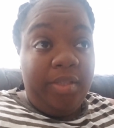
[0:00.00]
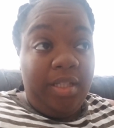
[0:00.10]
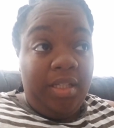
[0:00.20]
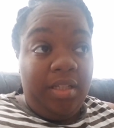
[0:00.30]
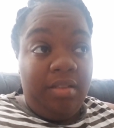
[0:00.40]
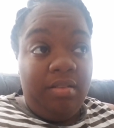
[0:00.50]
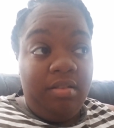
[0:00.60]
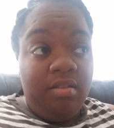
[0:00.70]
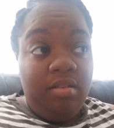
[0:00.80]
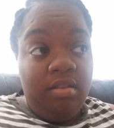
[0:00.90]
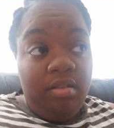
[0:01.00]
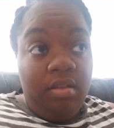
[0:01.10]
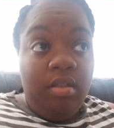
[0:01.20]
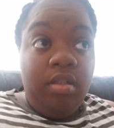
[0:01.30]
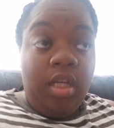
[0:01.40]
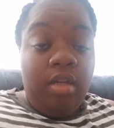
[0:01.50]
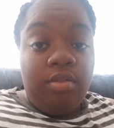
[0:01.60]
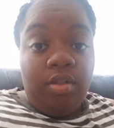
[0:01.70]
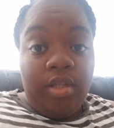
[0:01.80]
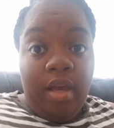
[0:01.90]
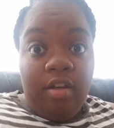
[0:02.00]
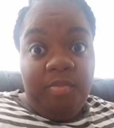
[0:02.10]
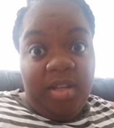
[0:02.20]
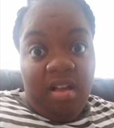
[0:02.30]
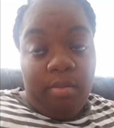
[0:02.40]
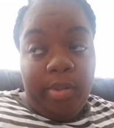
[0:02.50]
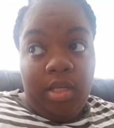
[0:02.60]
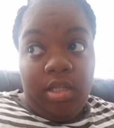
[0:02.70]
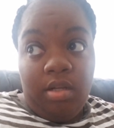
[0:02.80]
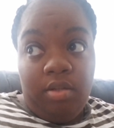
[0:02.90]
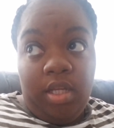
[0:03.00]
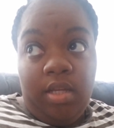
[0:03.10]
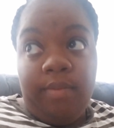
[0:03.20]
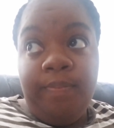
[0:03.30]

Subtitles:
but I don't know. Y'all give me y'all opinion on that.